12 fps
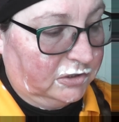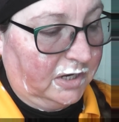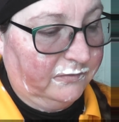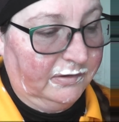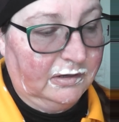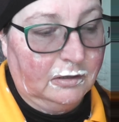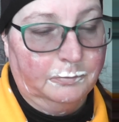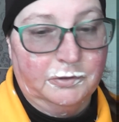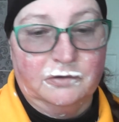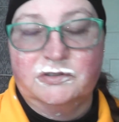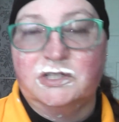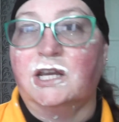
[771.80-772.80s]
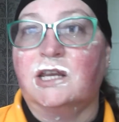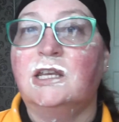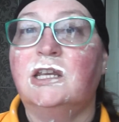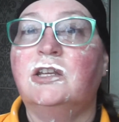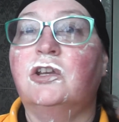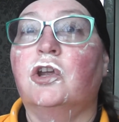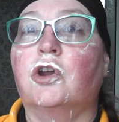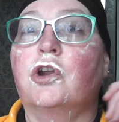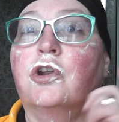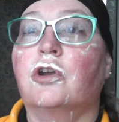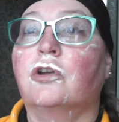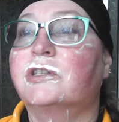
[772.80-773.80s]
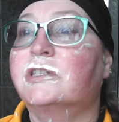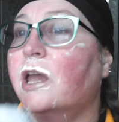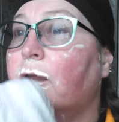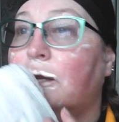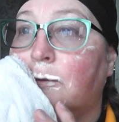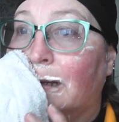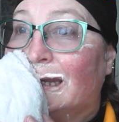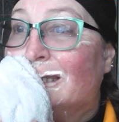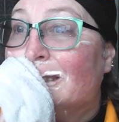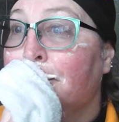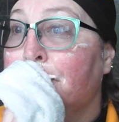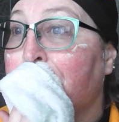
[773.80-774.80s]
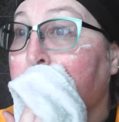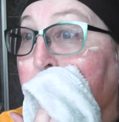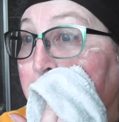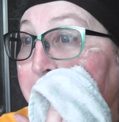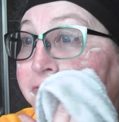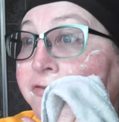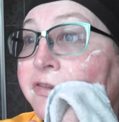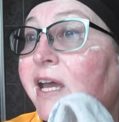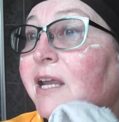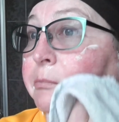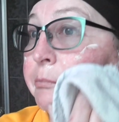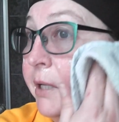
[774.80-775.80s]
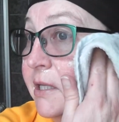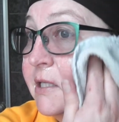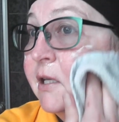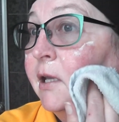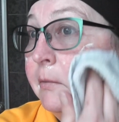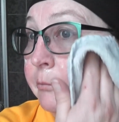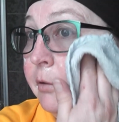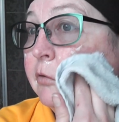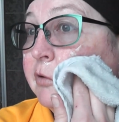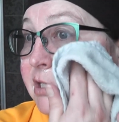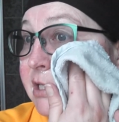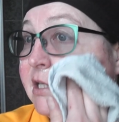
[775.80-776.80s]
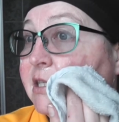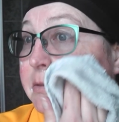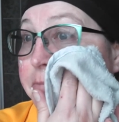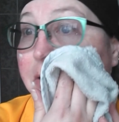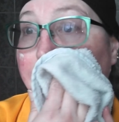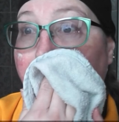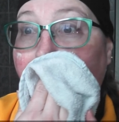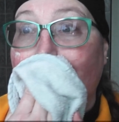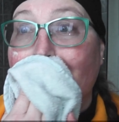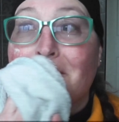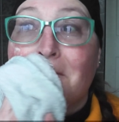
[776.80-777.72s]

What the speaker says: have a little bit of technique. You've got to go sideways for that bit because it is a bit big.